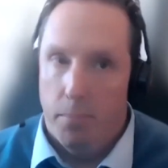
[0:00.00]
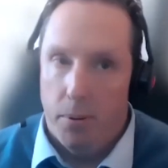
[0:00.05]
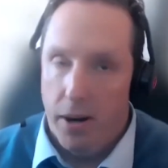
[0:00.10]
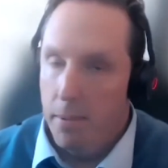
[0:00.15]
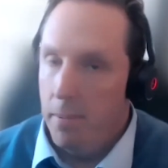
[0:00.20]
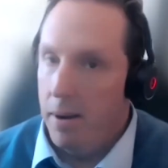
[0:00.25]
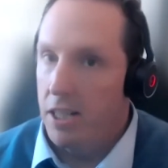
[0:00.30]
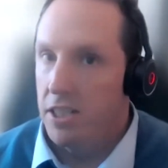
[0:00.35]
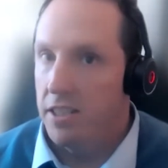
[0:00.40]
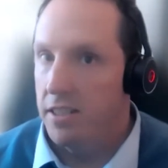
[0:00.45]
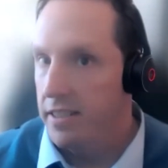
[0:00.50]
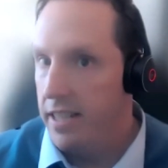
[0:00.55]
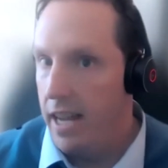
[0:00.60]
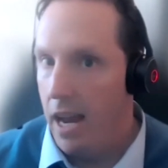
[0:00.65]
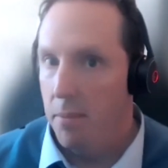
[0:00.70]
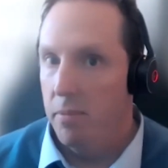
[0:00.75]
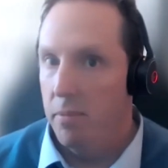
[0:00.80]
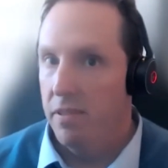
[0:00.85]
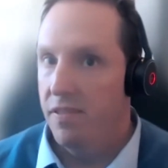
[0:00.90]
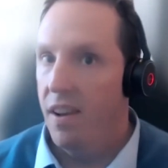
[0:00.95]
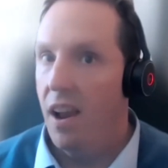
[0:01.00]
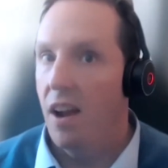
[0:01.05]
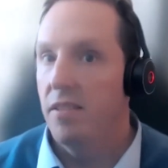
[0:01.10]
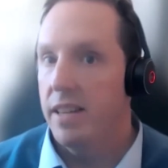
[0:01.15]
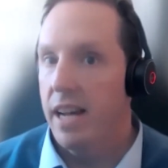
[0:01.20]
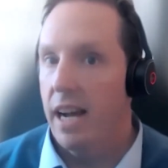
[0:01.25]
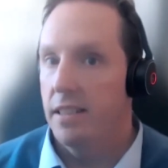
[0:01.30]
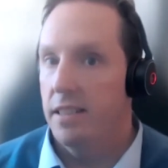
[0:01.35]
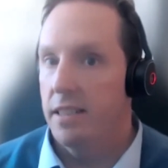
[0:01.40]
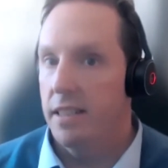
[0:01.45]
pretty much the same with flow
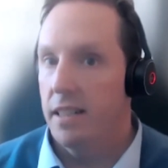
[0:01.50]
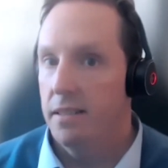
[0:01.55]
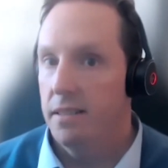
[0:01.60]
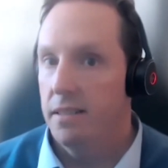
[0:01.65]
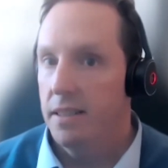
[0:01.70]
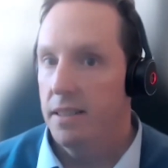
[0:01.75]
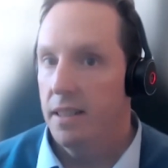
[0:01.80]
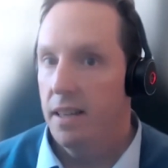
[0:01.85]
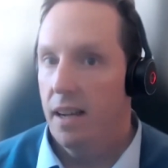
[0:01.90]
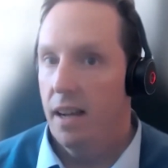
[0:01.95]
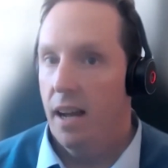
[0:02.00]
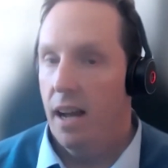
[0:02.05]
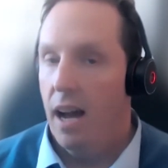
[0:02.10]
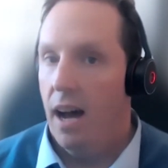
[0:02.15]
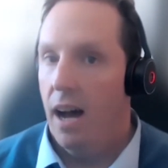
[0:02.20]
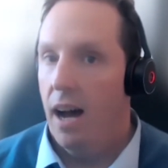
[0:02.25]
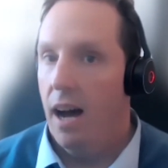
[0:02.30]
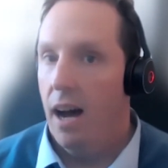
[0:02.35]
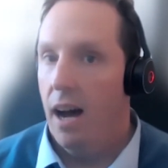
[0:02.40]
data, and